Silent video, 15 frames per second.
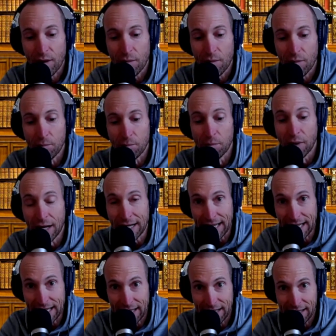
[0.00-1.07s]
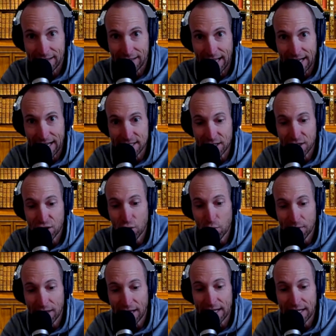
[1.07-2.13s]
money that has
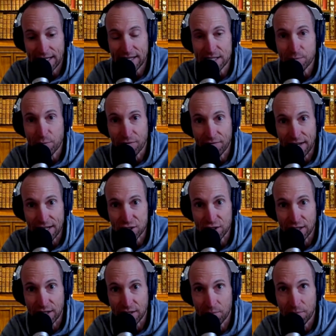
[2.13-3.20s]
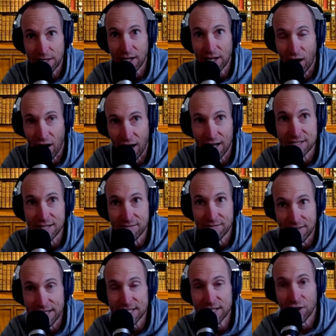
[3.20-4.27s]
accumulated in this profession because
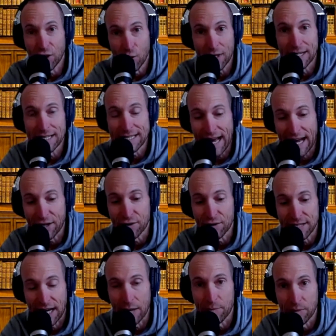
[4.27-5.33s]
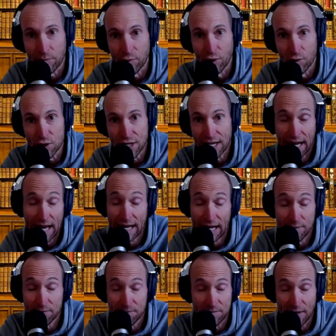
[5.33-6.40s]
of this cloak and dagger type approach. And and
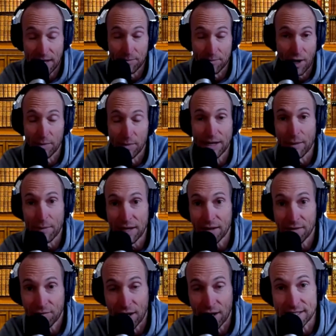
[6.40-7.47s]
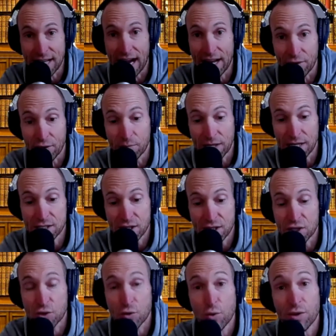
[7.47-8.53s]
I'm probably not making friends either, but it's the
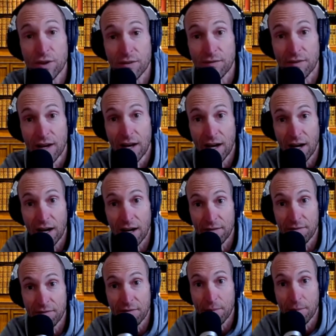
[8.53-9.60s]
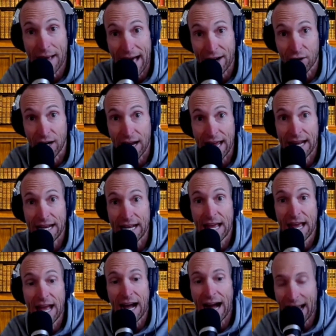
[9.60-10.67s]
truth of of the matter. Yeah. And
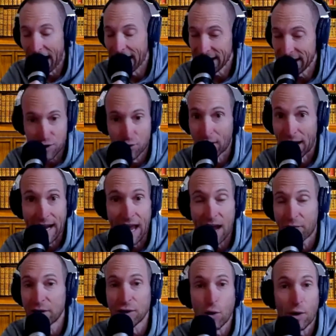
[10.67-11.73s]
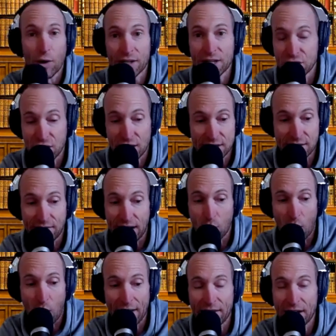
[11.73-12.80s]
I, I, you're right. Every lawyer can justify
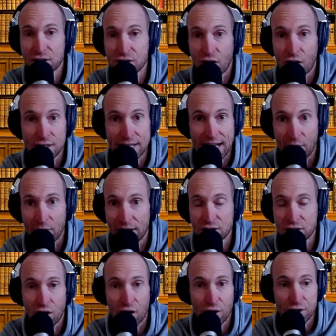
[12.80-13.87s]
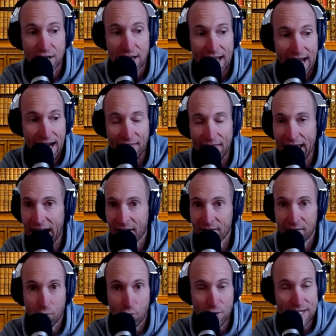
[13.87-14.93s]
why they charge, how they charge, and they
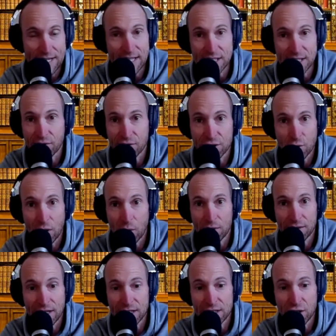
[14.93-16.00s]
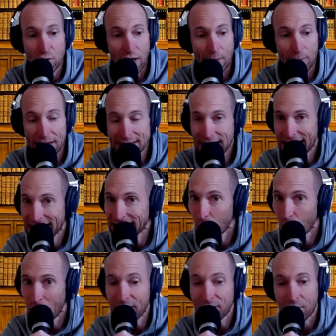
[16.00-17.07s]
have reasons for doing what they do. And I'm not taking
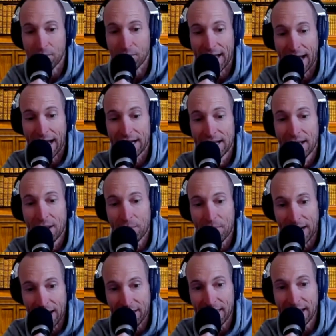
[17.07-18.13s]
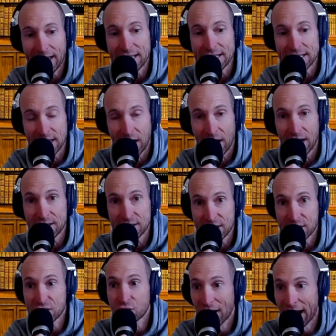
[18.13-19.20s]
away from that, but I think yeah. it does
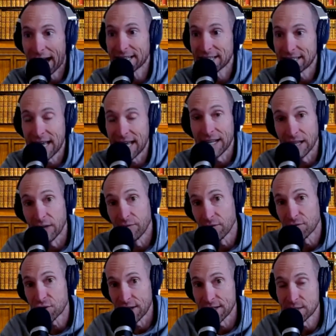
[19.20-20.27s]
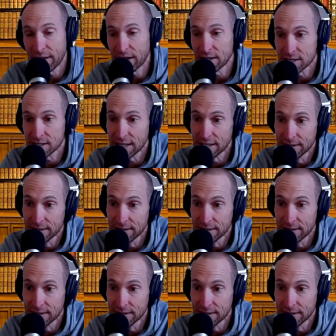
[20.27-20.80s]
distract that level of transparency